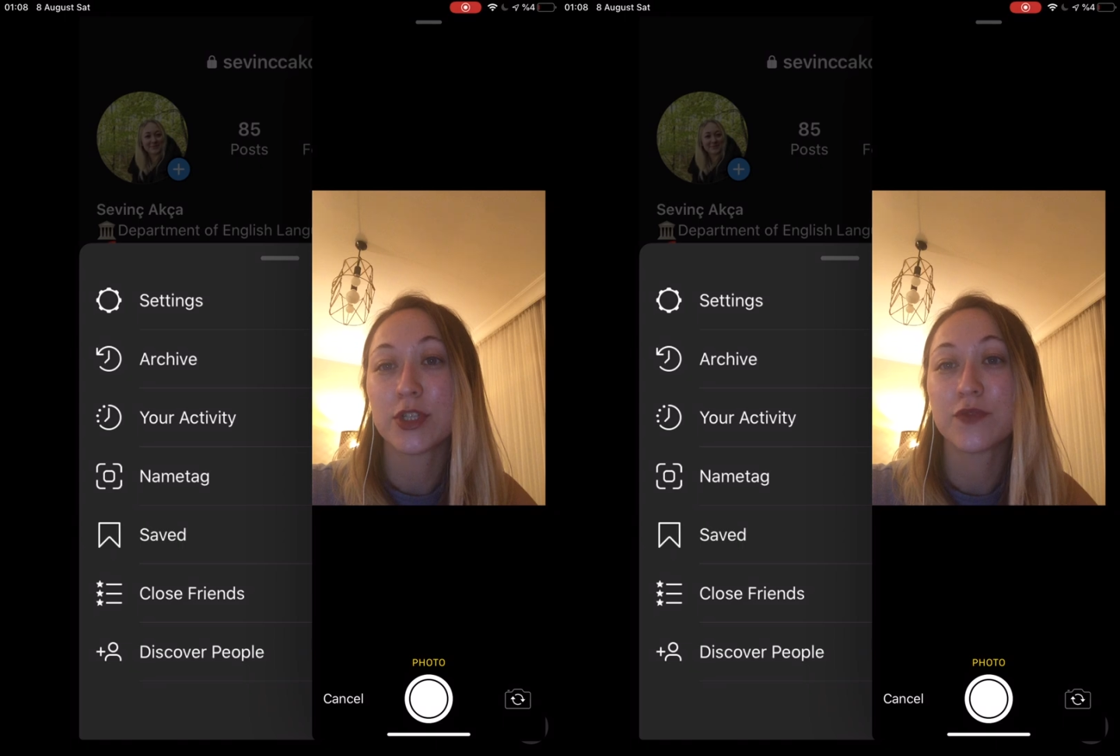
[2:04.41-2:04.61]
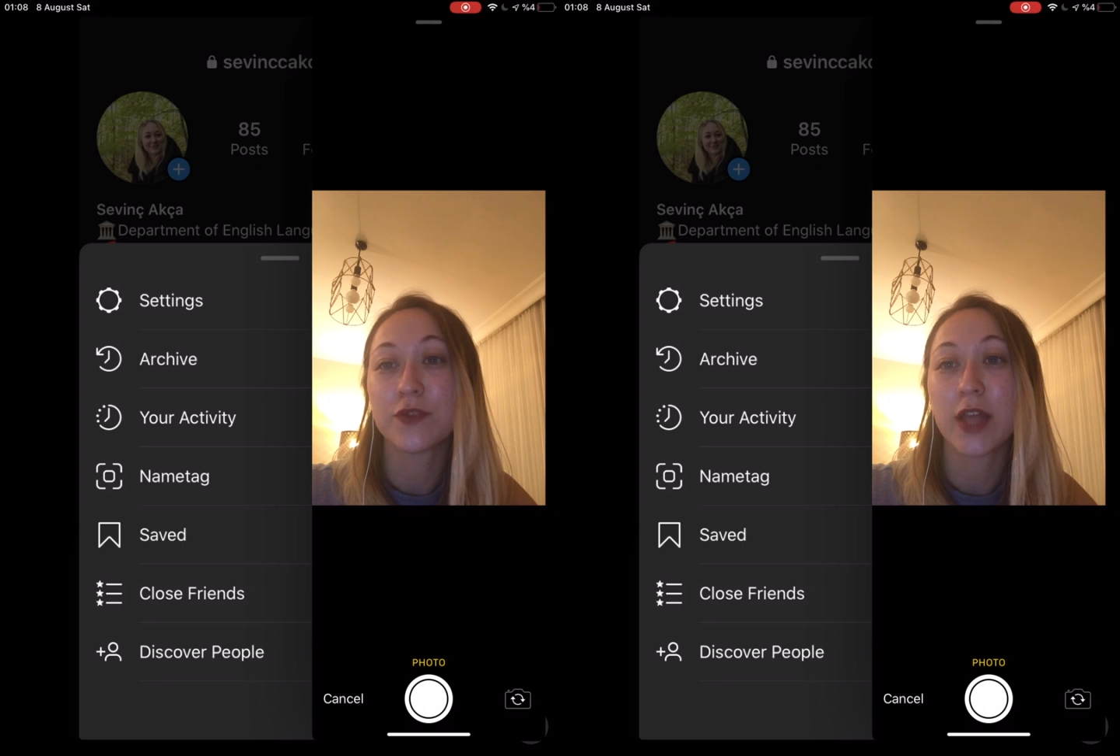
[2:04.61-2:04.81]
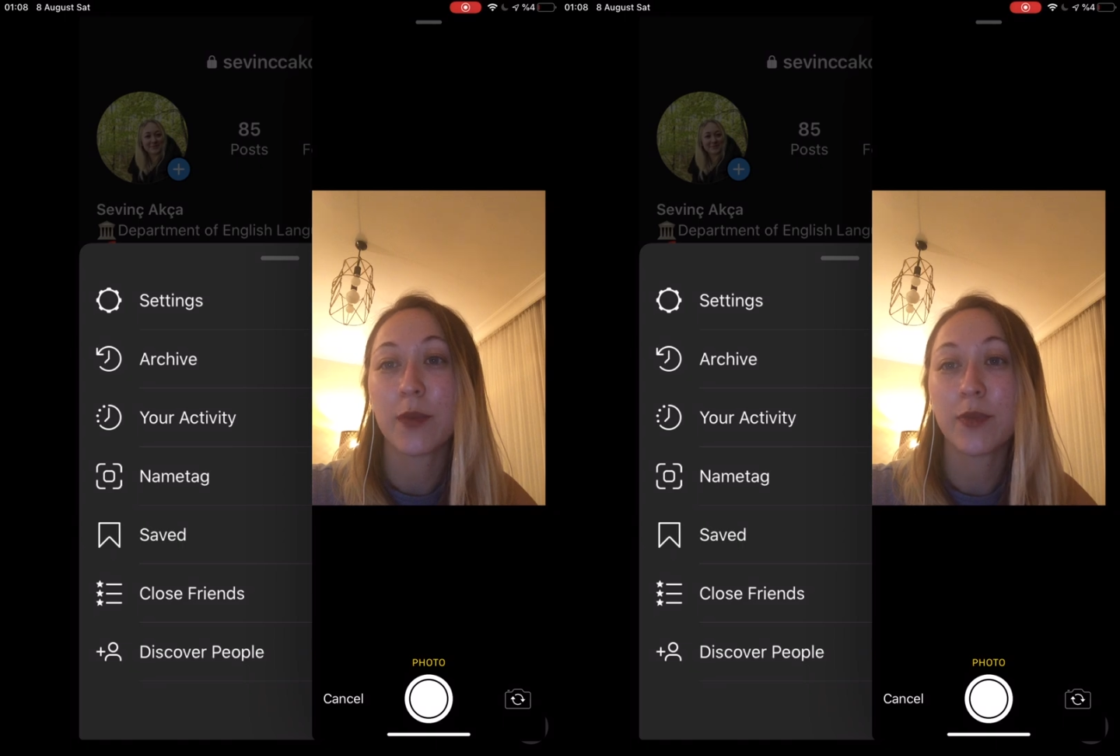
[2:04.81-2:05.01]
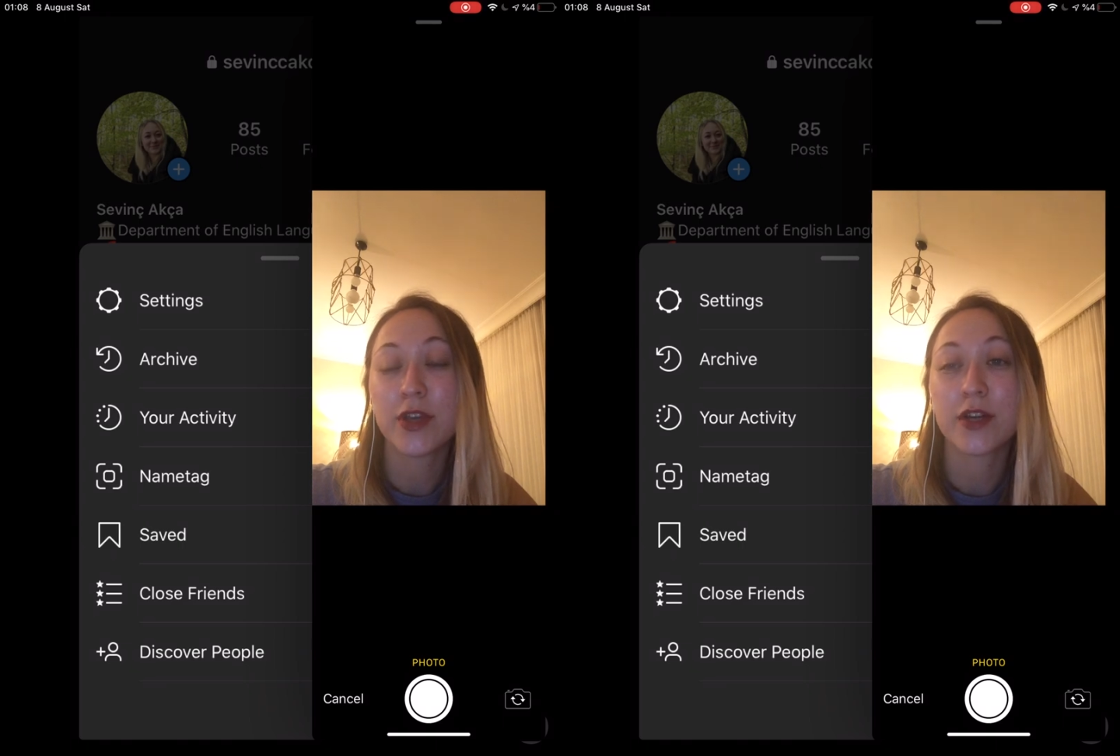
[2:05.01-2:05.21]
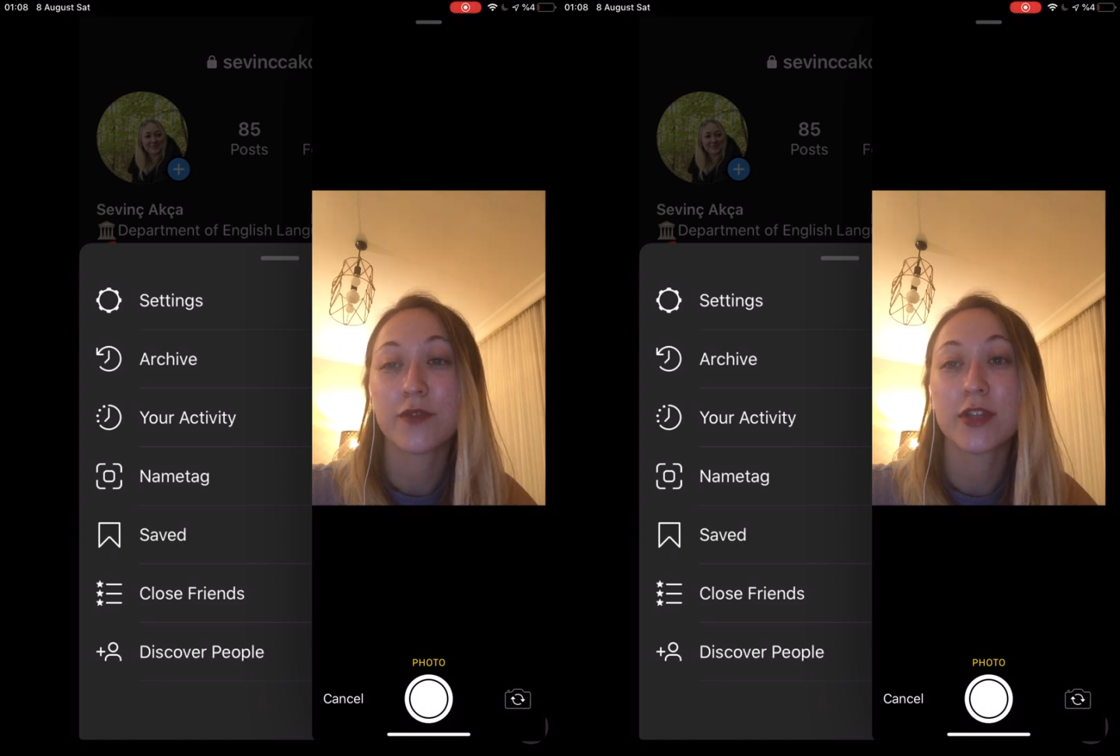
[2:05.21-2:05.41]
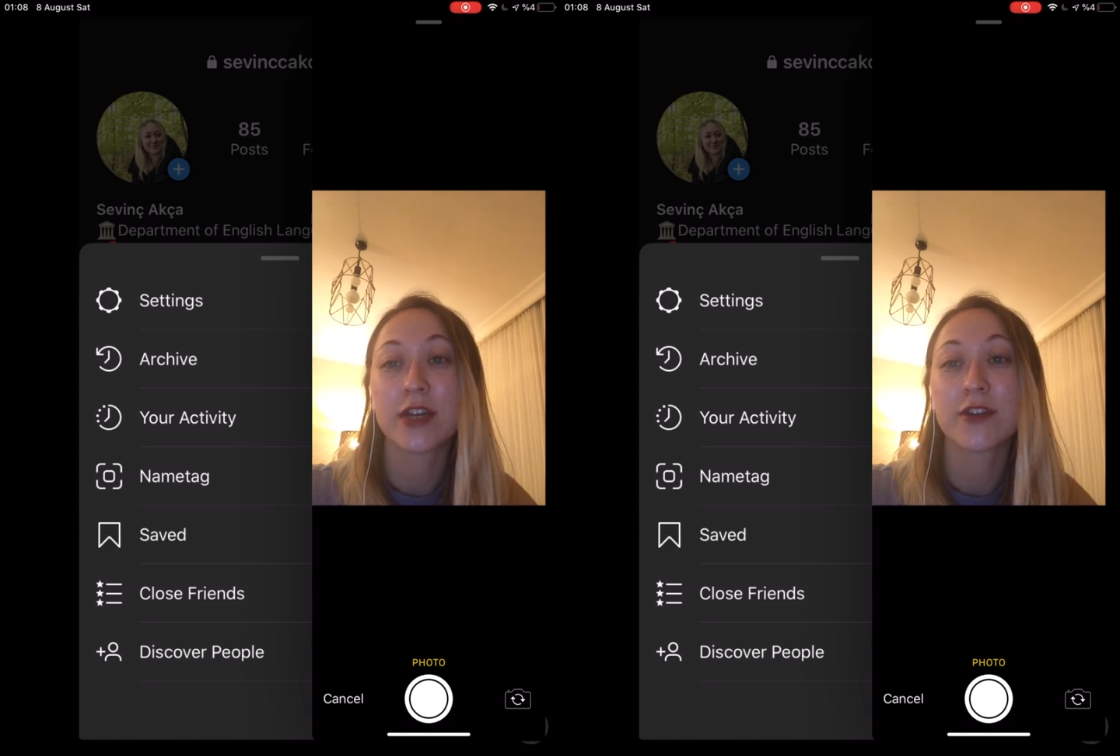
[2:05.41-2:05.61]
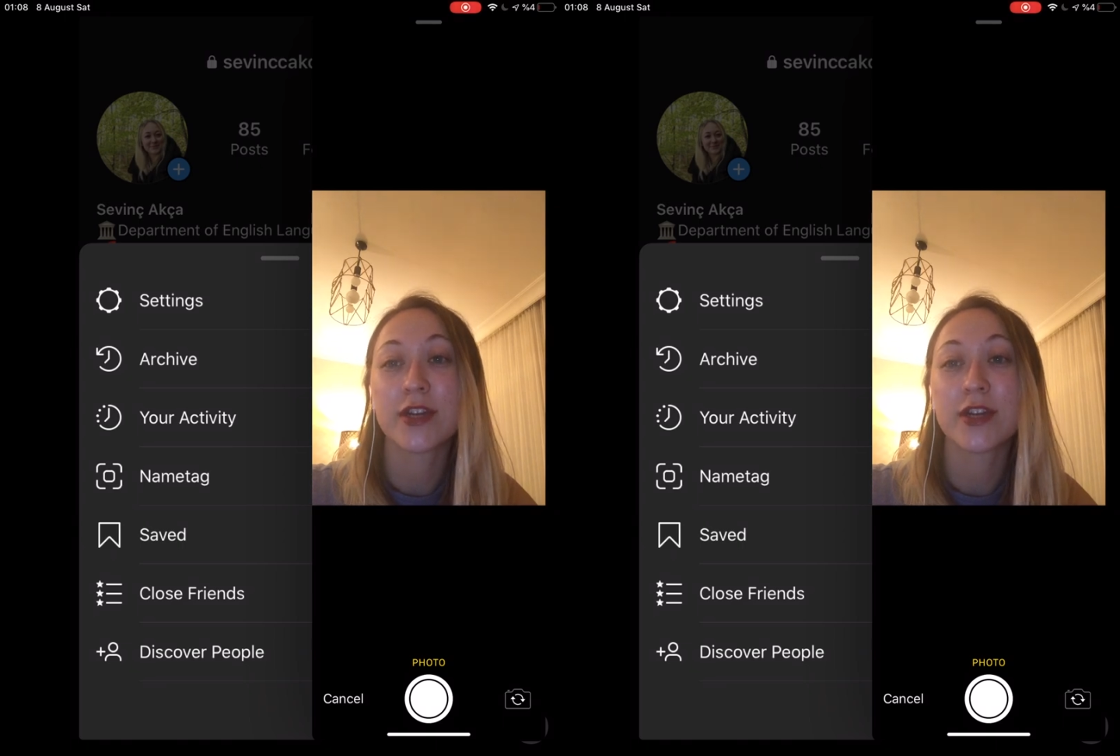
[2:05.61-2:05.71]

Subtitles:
will appear with a green